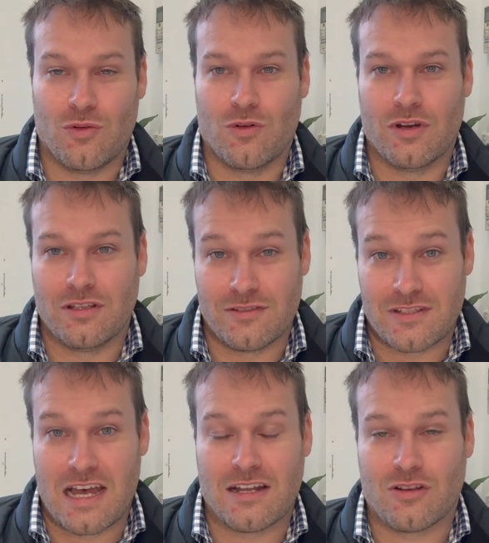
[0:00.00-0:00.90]
or
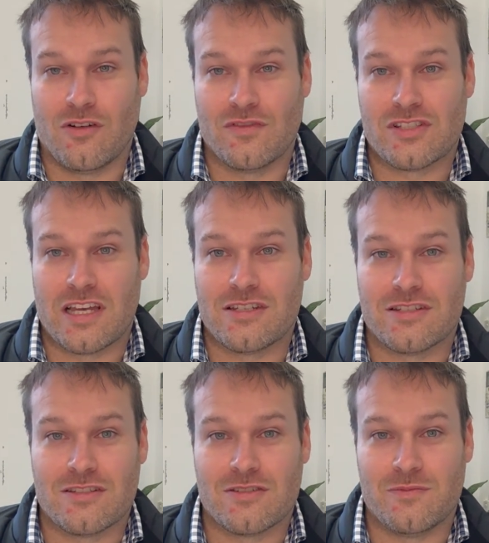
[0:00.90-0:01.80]
start
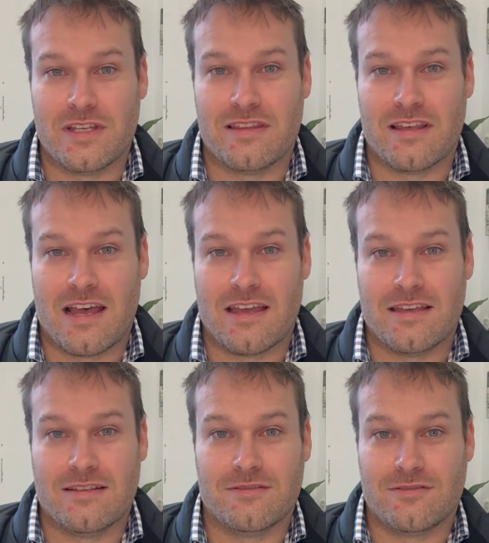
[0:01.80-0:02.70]
conversations with a